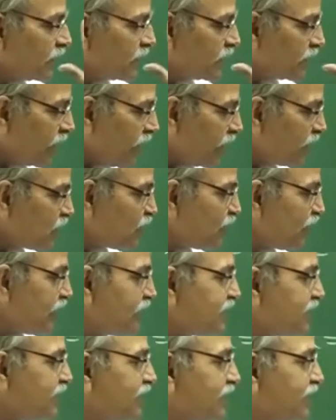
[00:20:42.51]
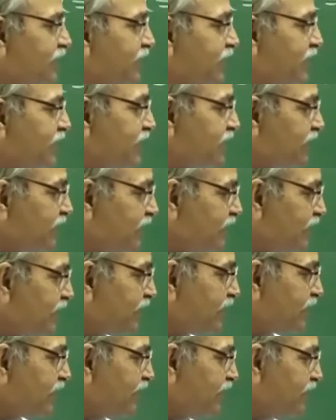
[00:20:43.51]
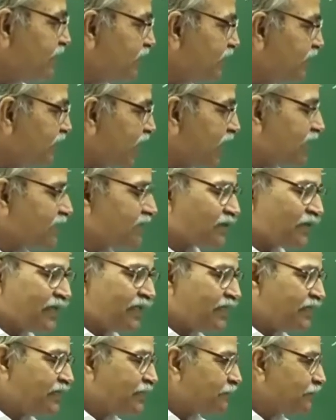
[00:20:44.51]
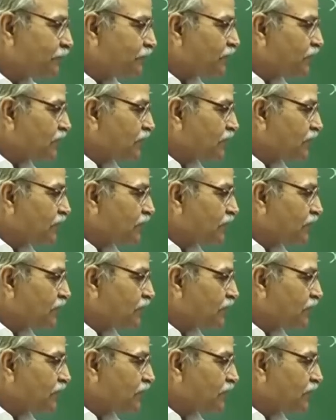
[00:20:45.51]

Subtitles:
gradually decrease, increase, gradually